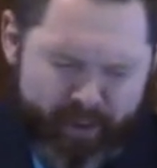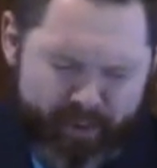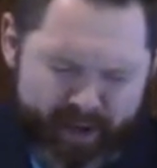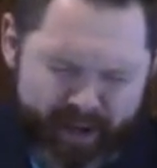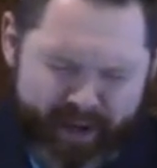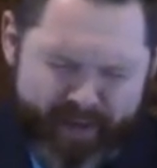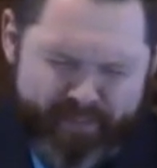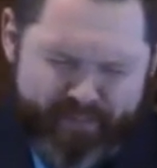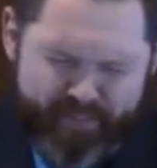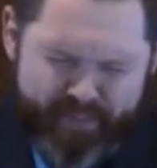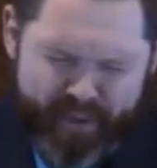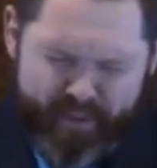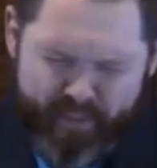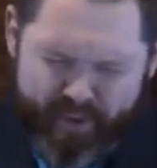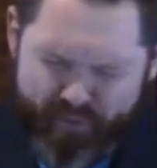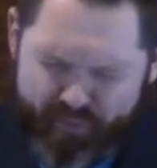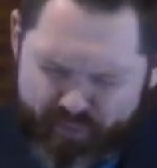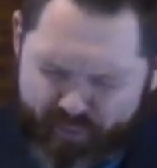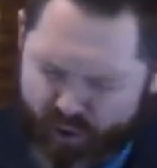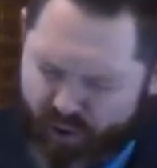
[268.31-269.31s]
Okay?
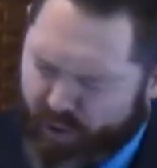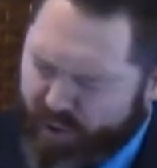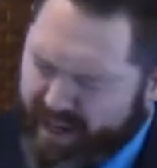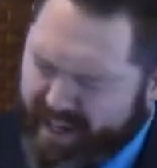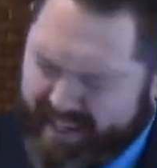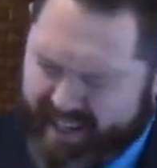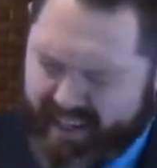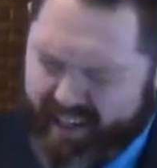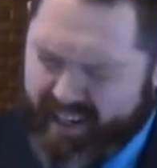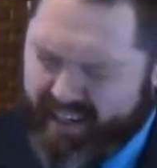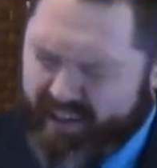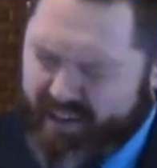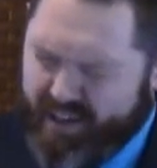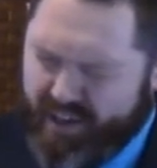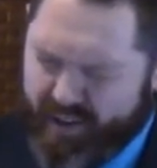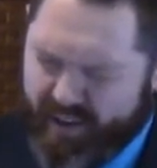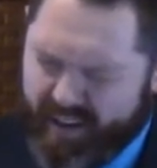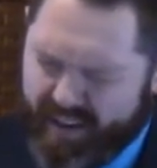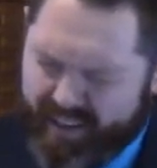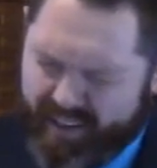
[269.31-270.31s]
Before we dig
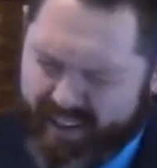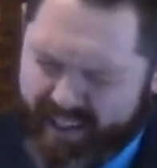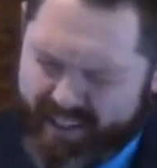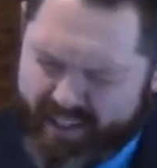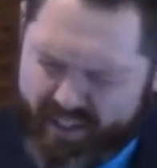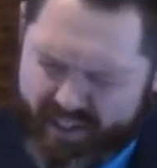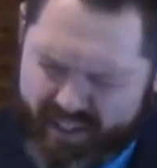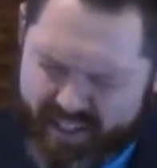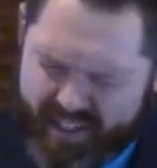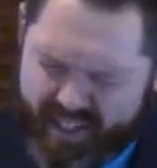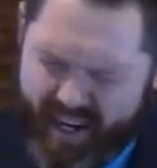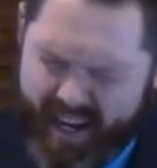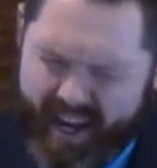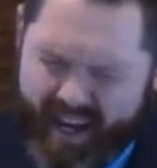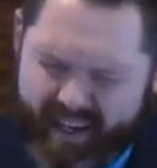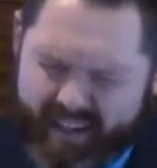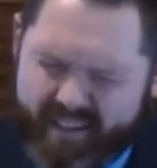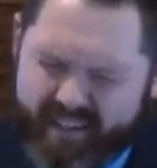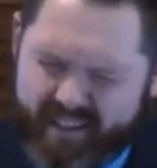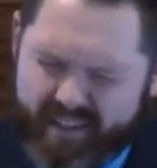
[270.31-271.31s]
into it, let's just
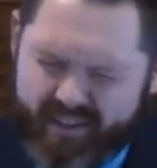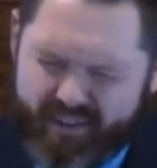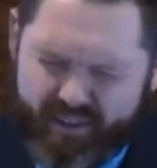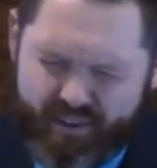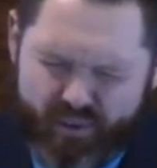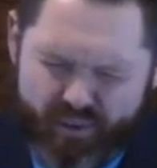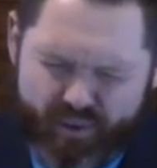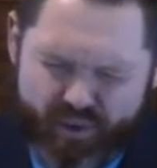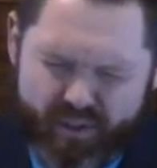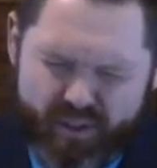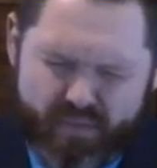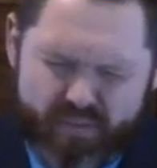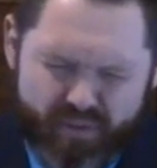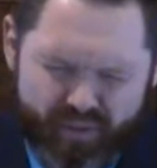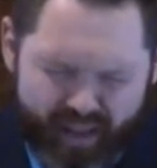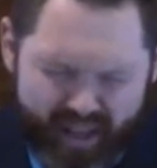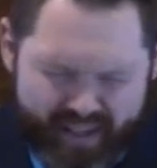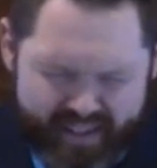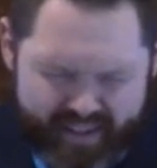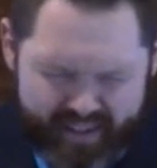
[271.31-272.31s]
ask the Lord's
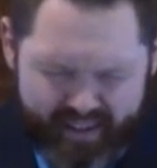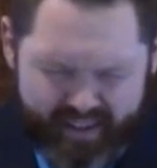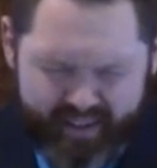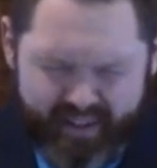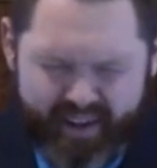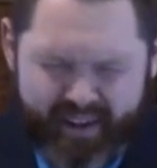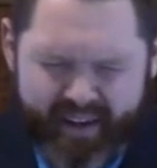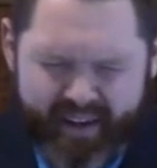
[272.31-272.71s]
blessing